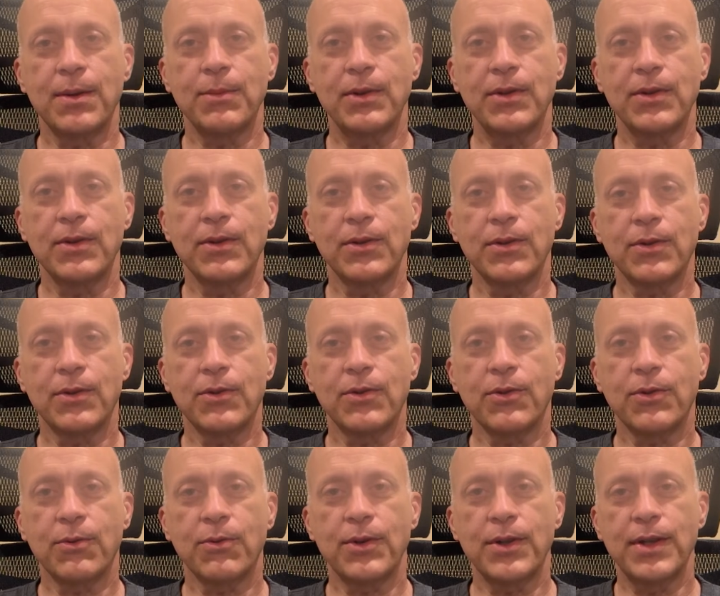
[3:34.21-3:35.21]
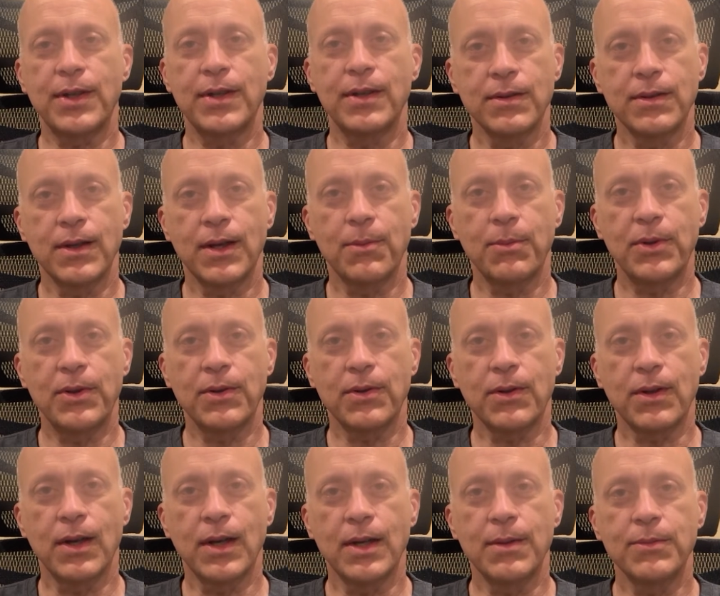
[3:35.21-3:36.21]
in 3 uphill
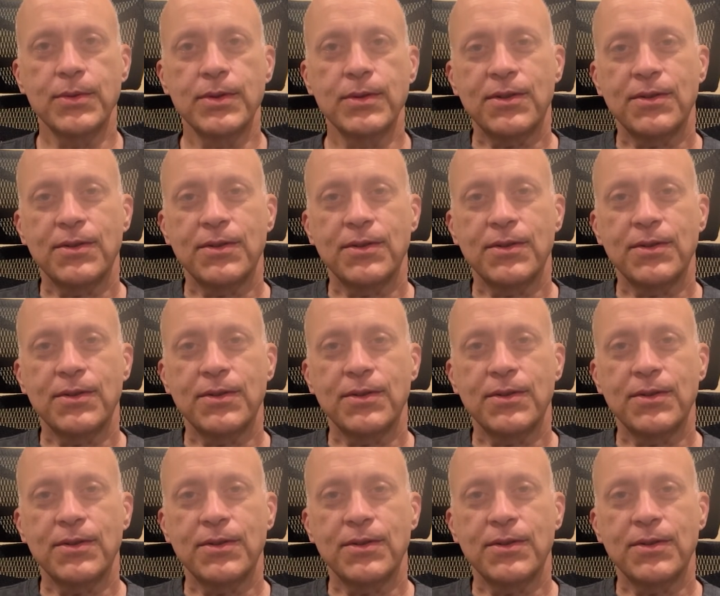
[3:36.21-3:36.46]
climbs.